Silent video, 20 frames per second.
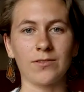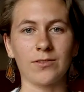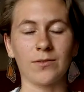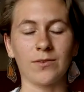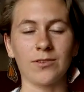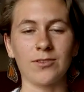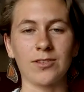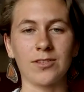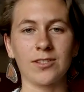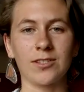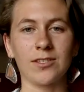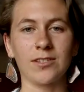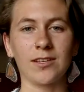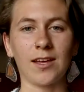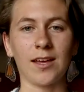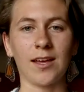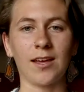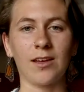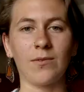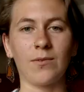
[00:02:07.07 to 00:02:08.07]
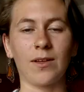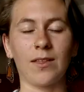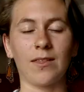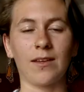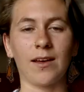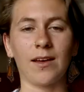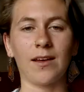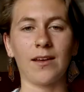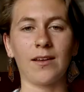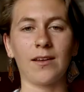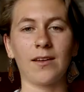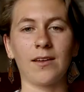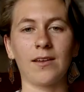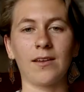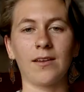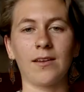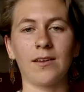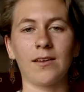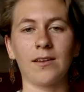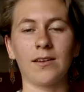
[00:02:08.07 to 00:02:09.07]
So we'll just stay with it,
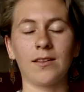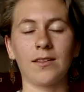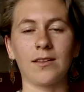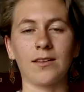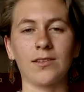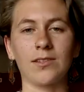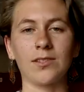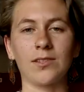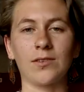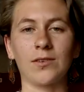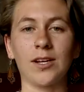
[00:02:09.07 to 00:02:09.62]
these